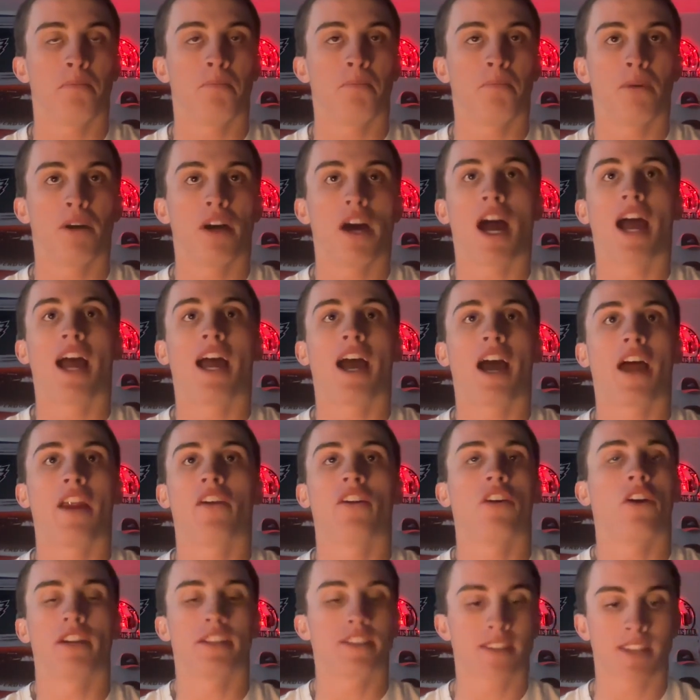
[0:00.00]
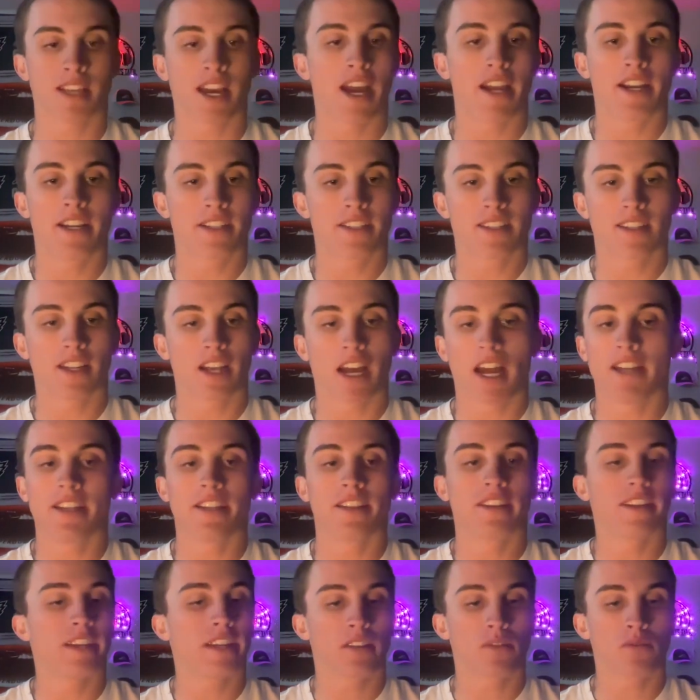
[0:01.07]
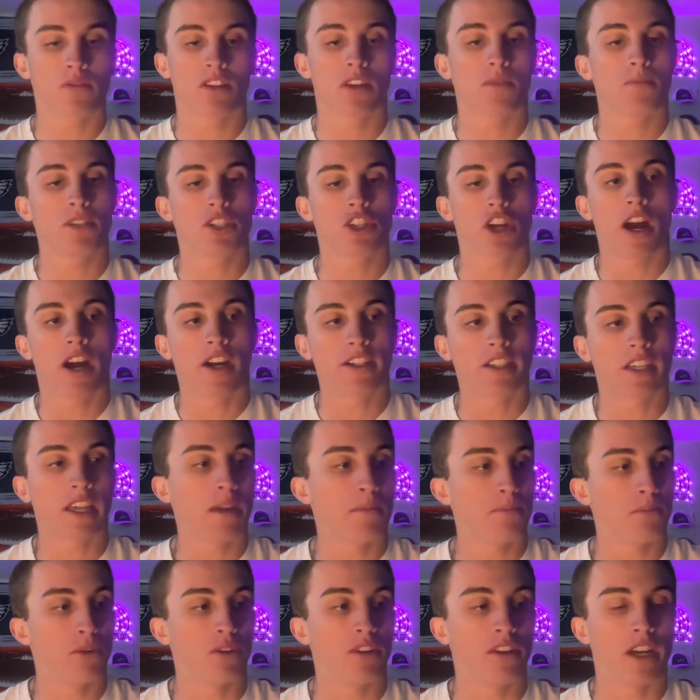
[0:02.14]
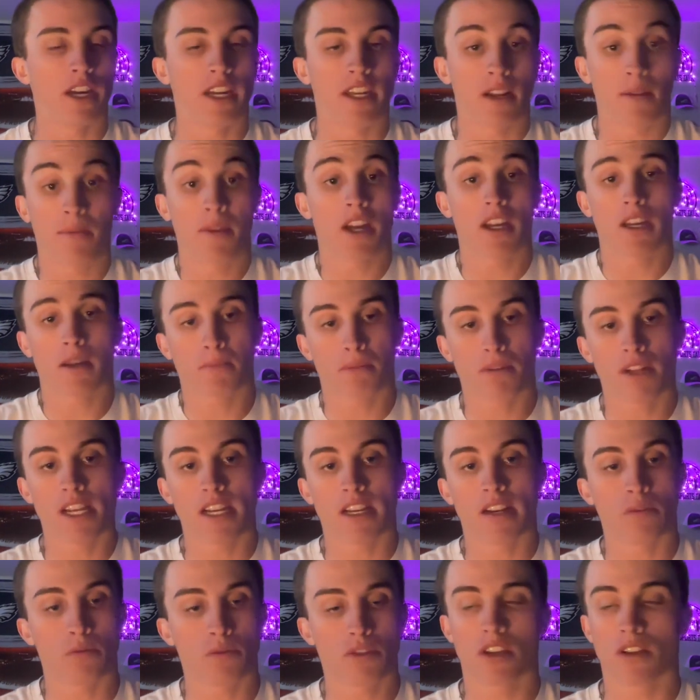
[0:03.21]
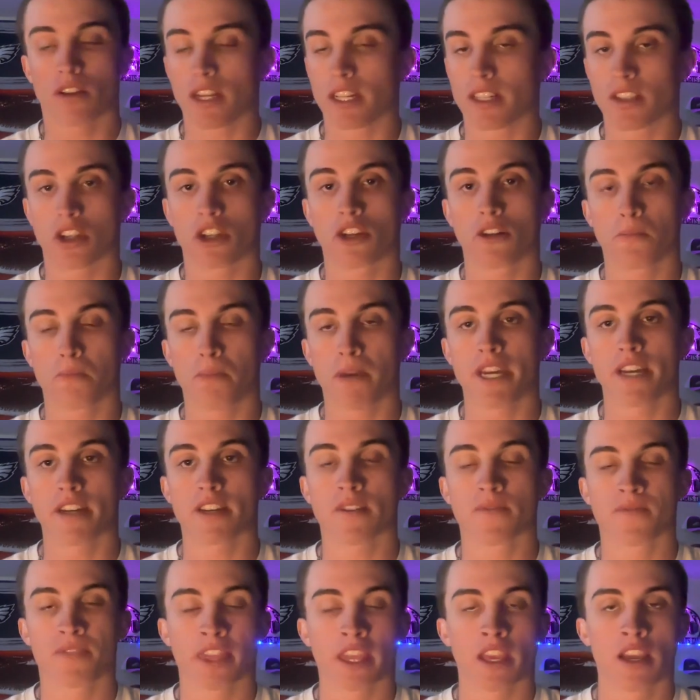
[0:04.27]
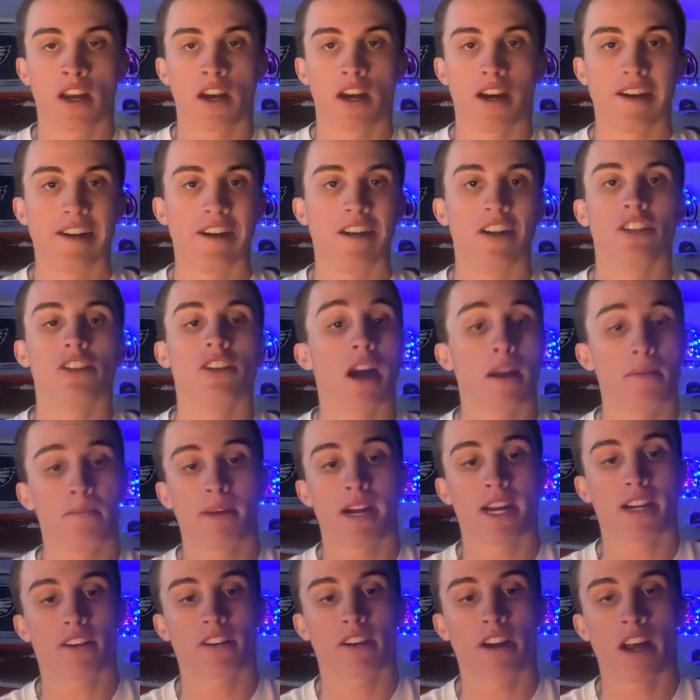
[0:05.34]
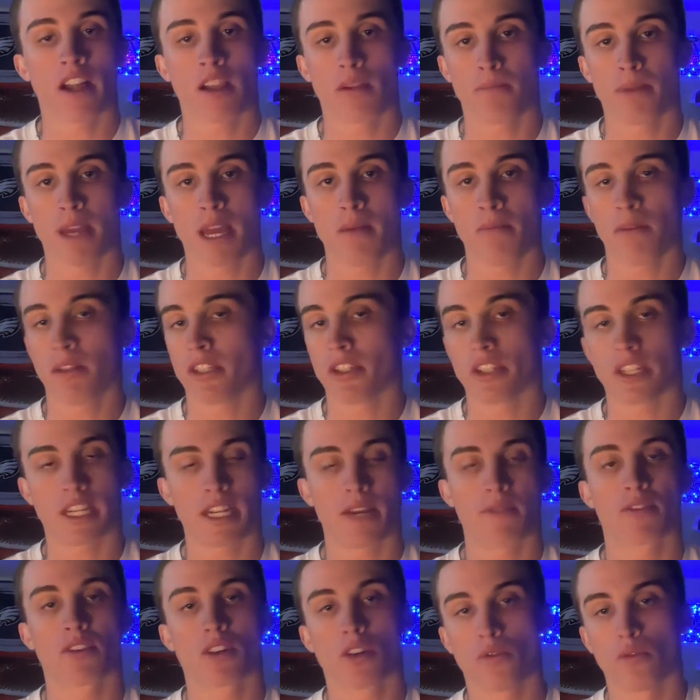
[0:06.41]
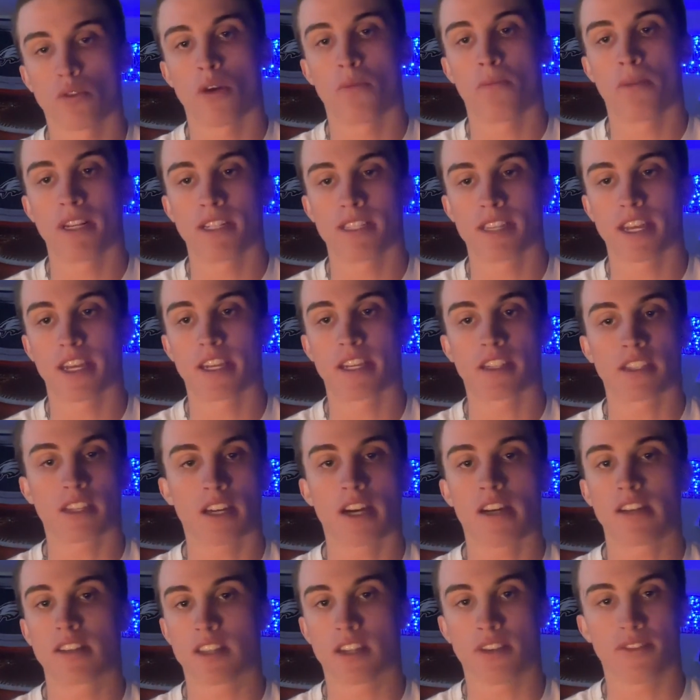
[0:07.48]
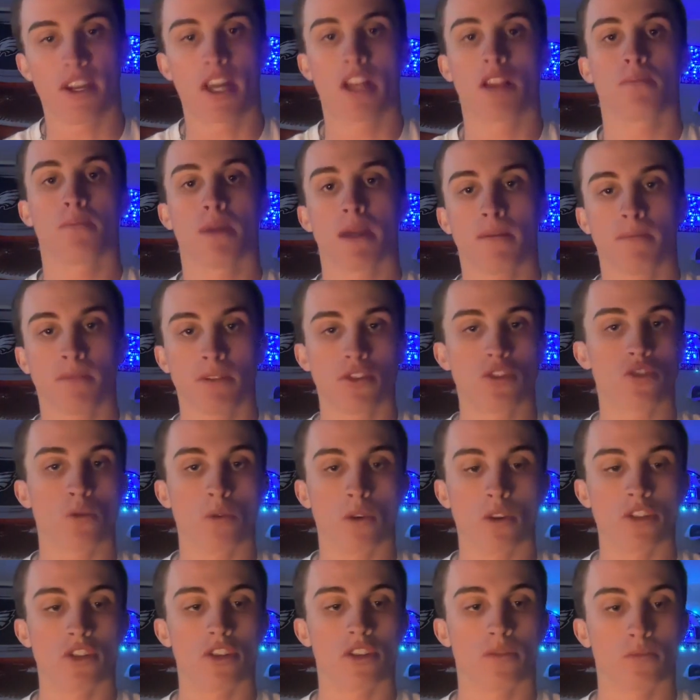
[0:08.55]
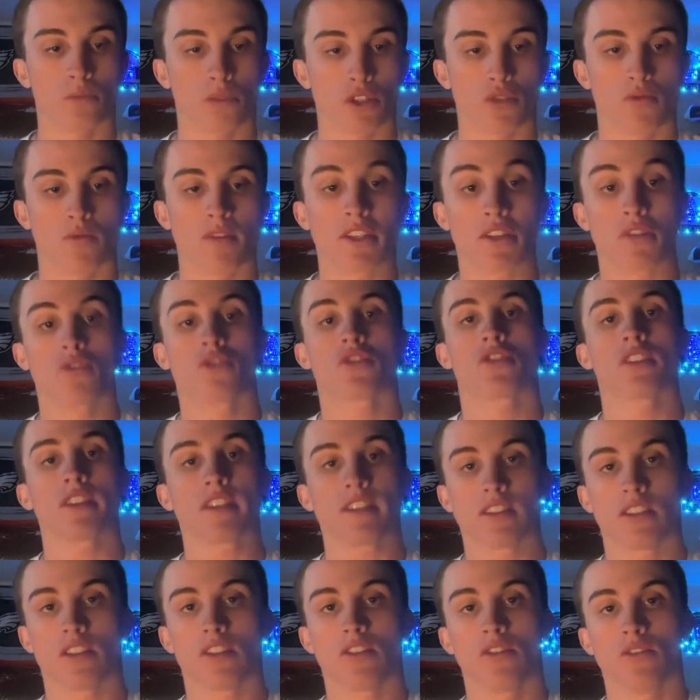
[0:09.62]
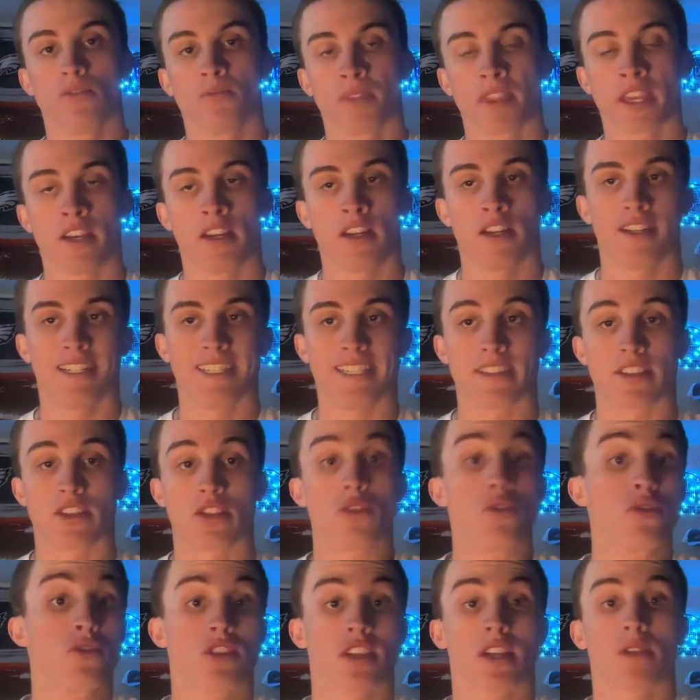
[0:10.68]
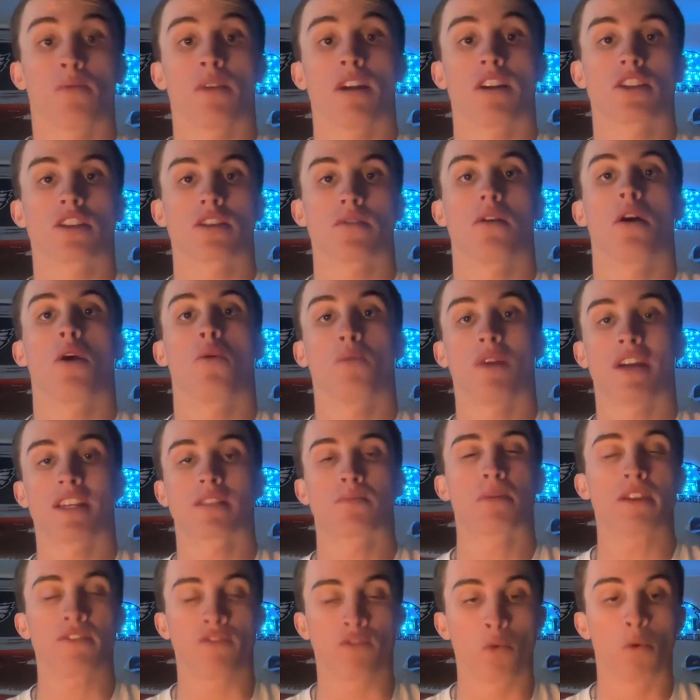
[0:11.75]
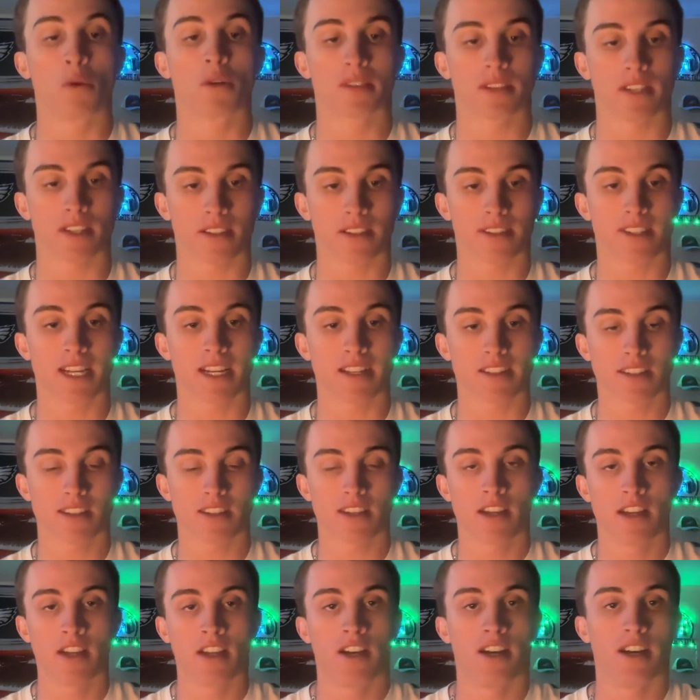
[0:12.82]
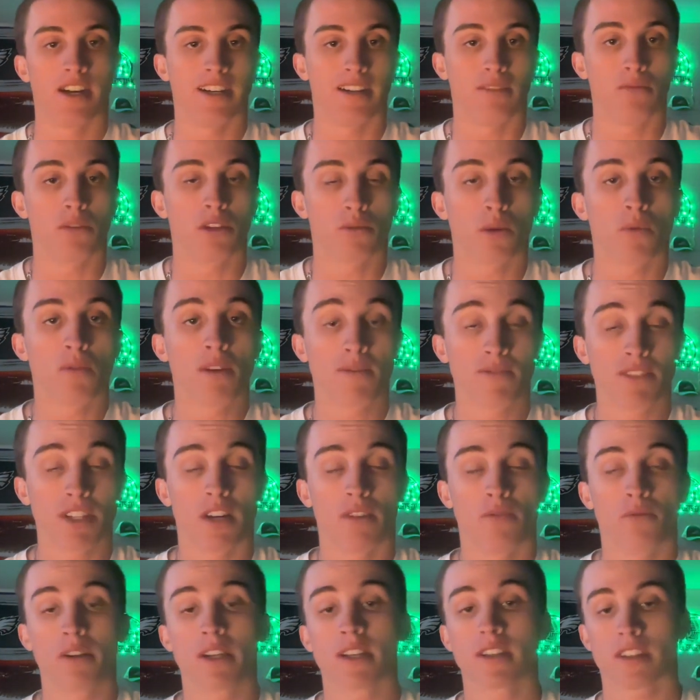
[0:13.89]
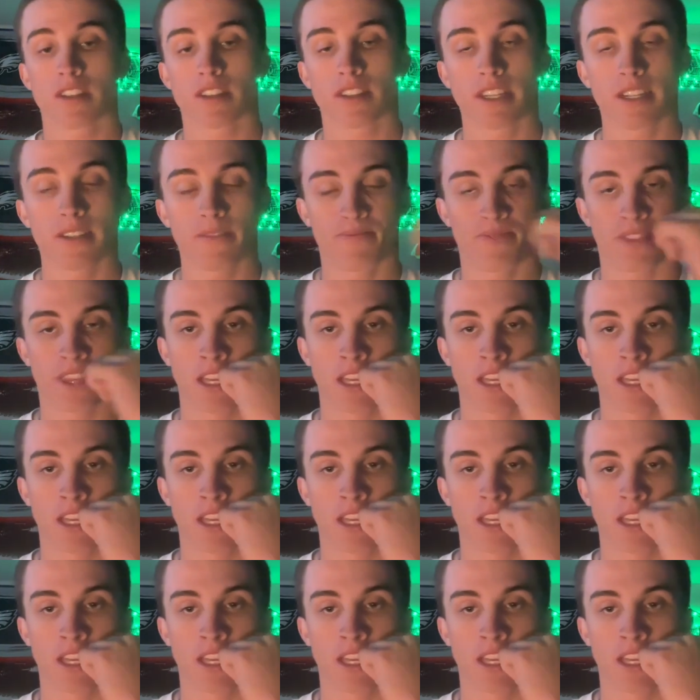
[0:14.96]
but I don't know. I didn't think it was going to be Jahad Campbell tonight. And I'm not complaining. It's a good pick. Linebacker Alabama. You can never go wrong by taking guys out of Alabama and Georgia, which we usually do. It's usually a recipe for success with what we've done recently,